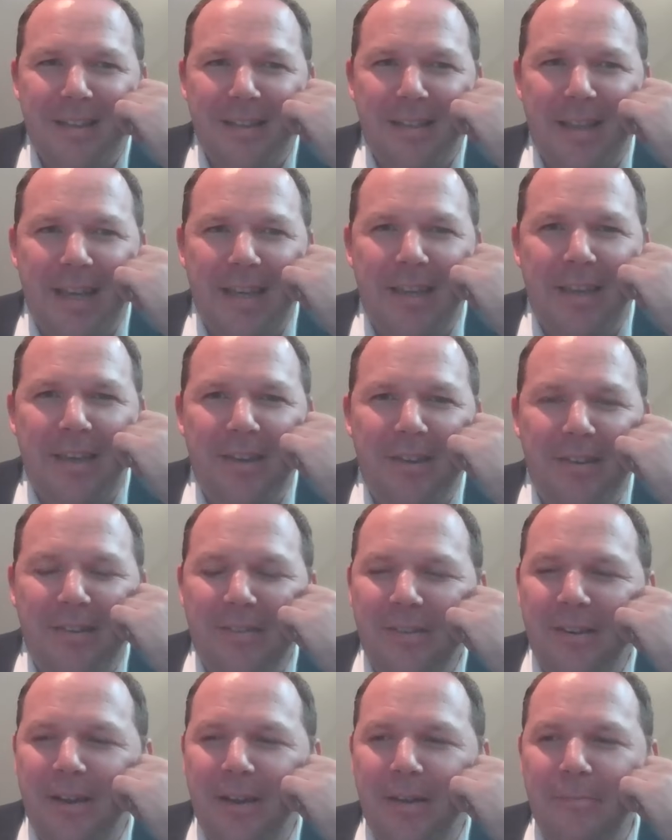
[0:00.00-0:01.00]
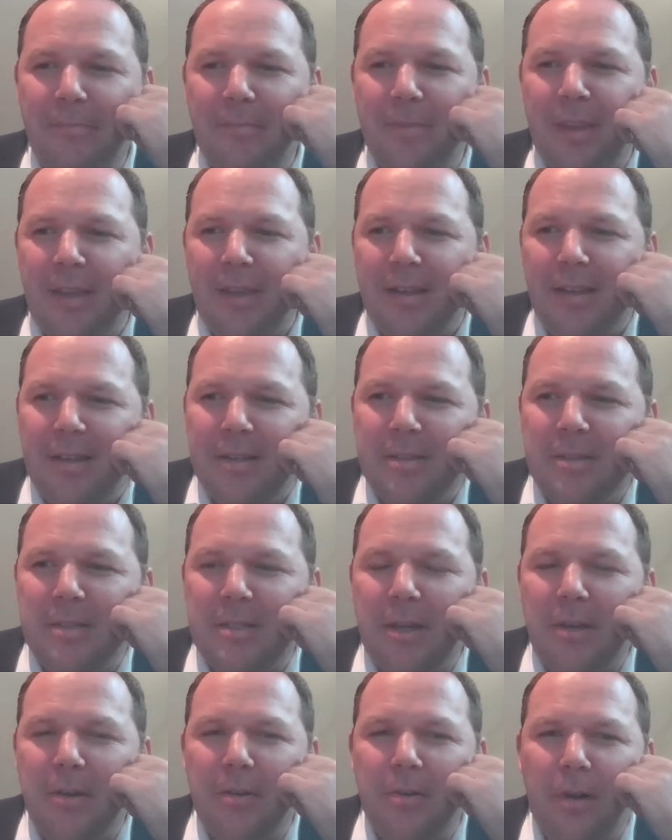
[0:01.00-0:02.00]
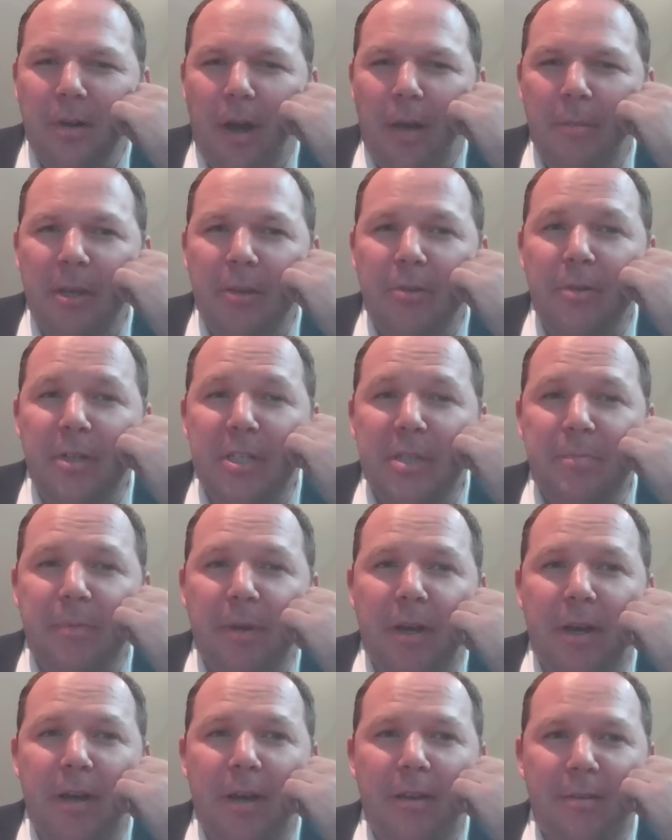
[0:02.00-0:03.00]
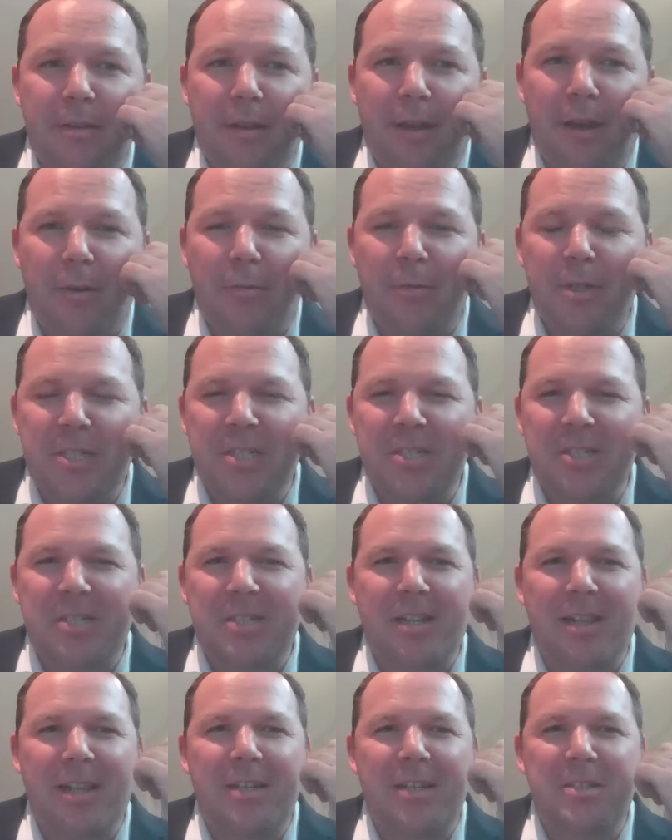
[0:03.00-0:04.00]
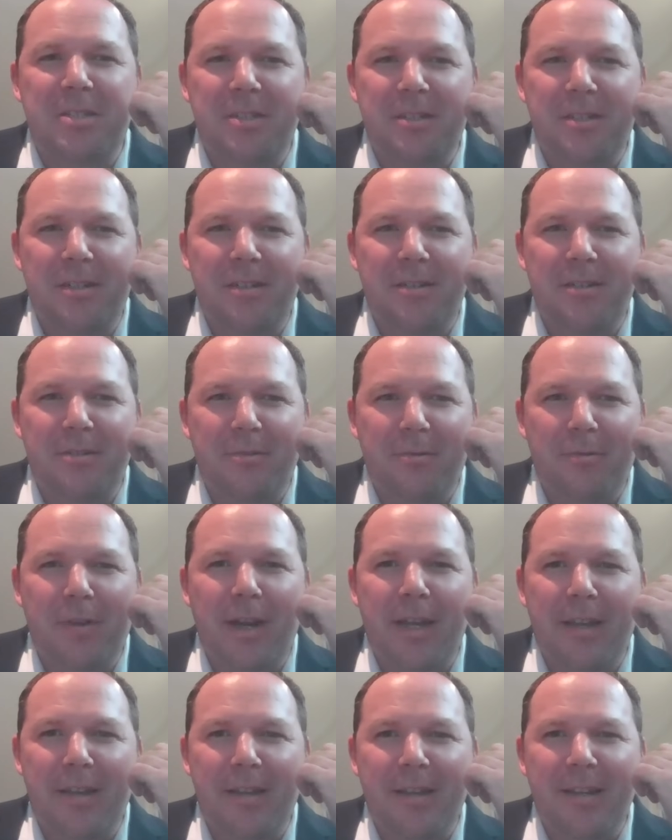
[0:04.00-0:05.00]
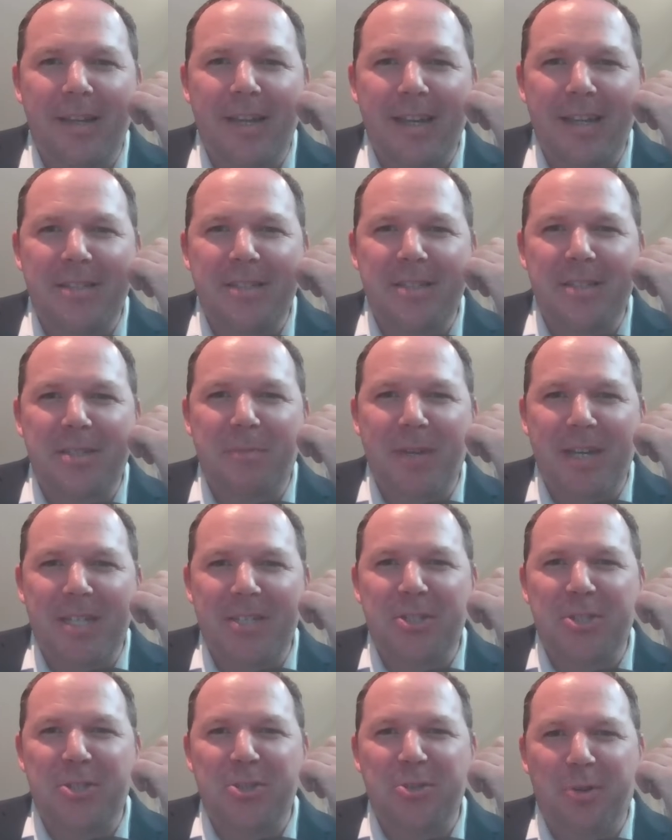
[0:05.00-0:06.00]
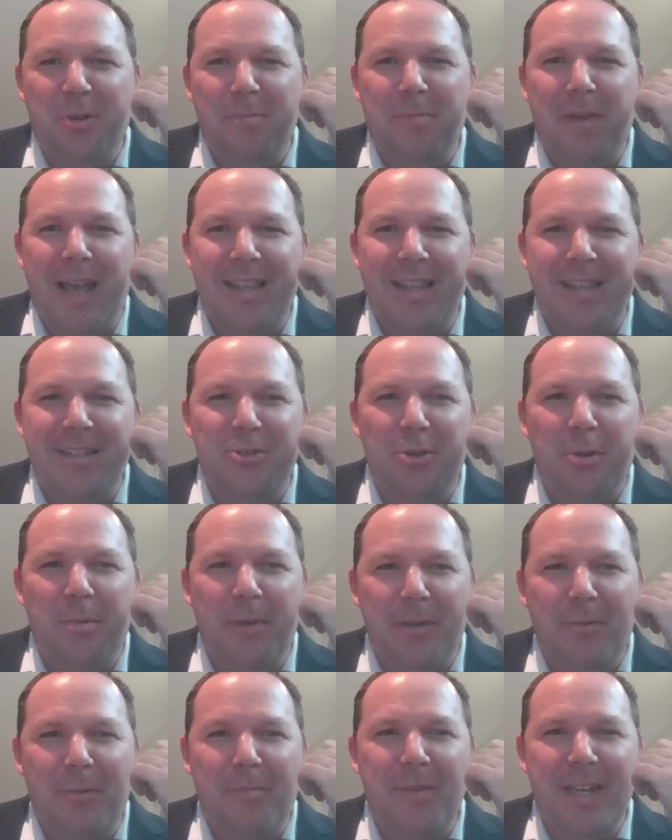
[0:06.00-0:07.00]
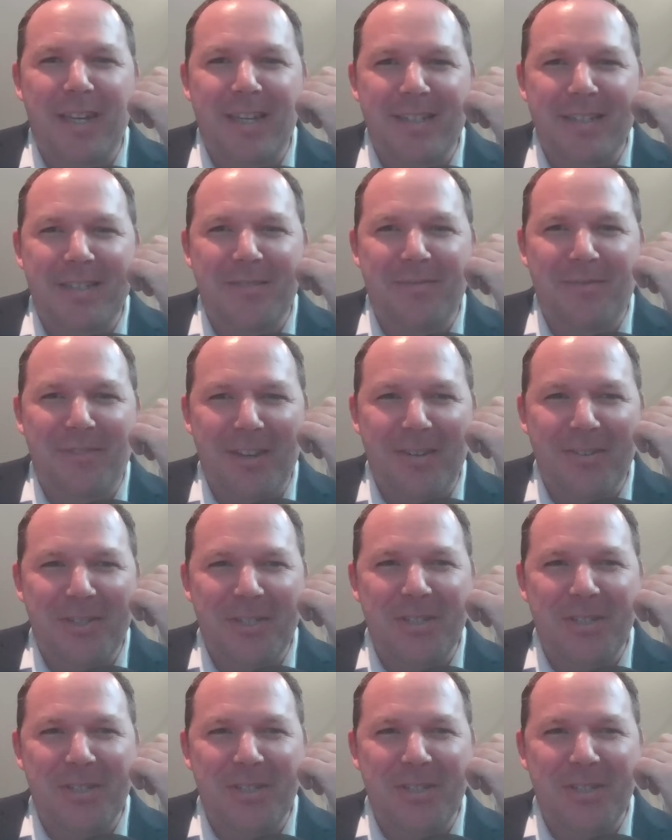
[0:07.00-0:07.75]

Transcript: Thank you. Um, so, I mean, CRISPR, uh, which is clustered regularly interspaced short palindromic repeats, for those of